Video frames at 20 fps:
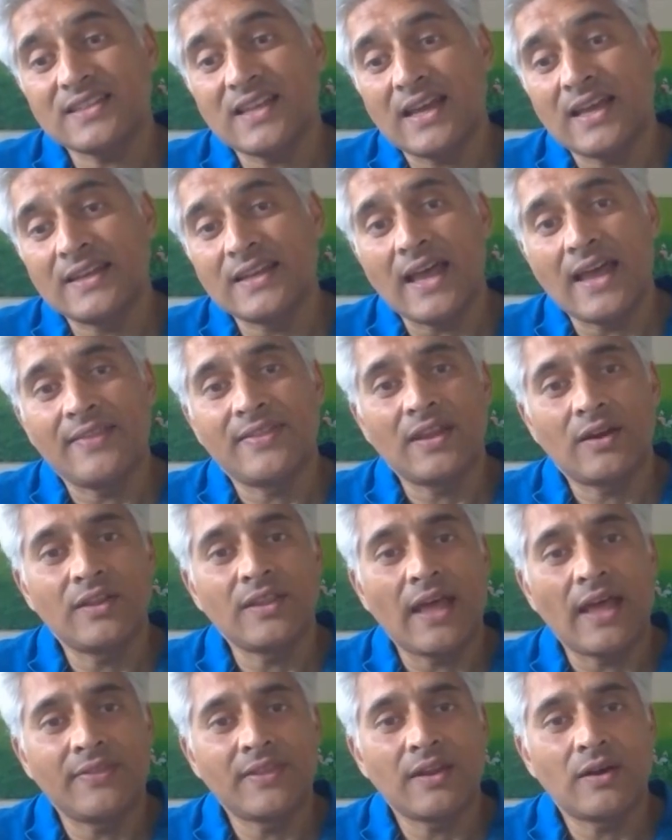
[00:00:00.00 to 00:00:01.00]
And
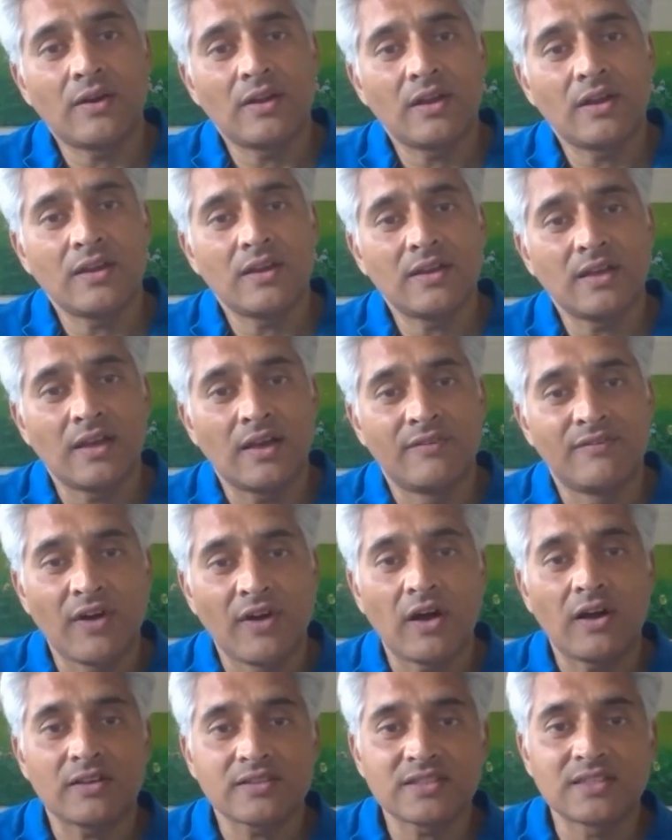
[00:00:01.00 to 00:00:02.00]
there are a
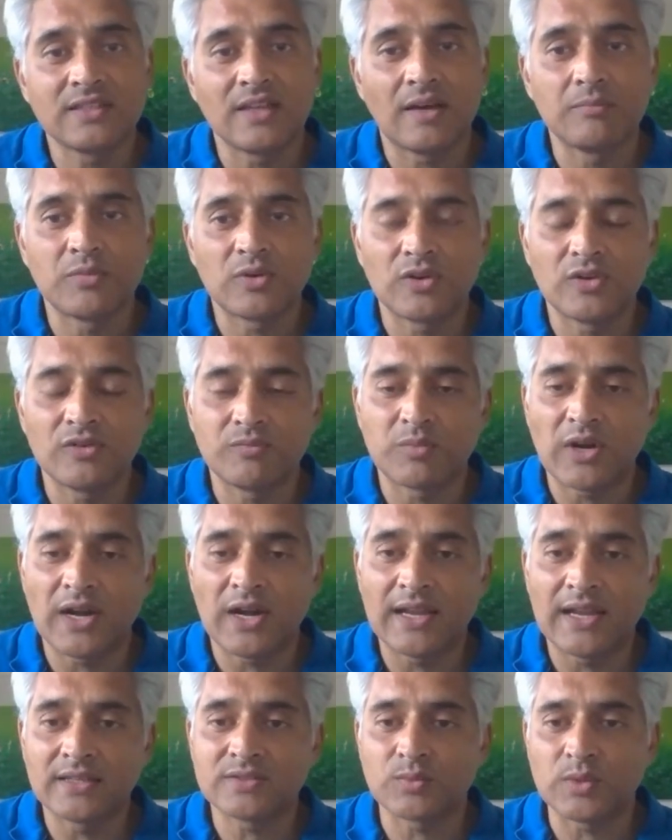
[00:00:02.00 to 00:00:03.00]
vast number of
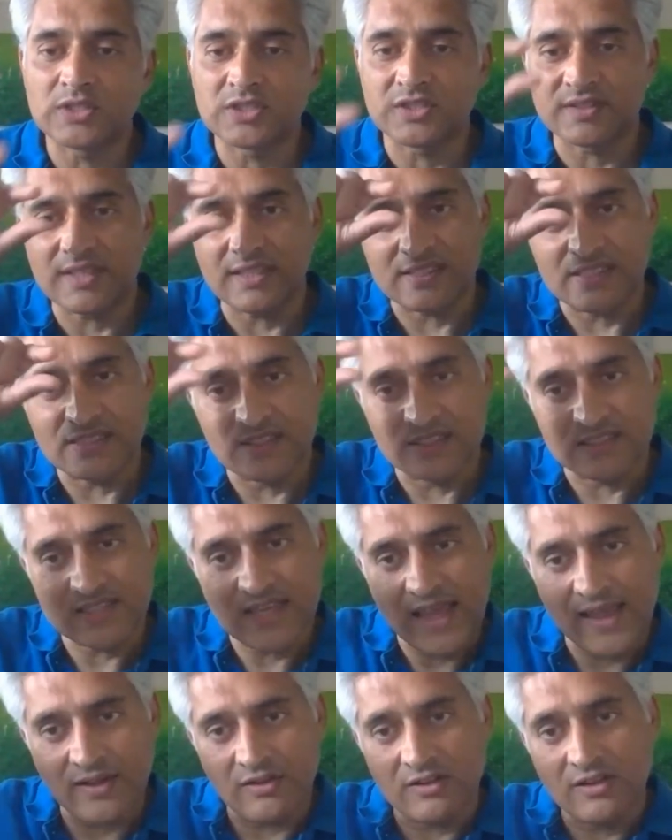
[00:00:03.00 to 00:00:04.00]
brands which sit in the
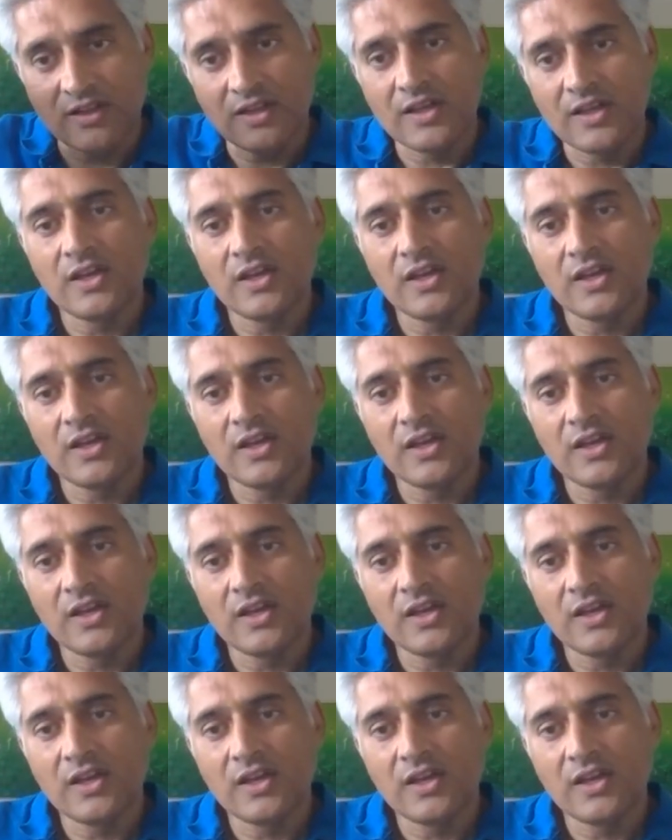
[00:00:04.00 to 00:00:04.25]
tail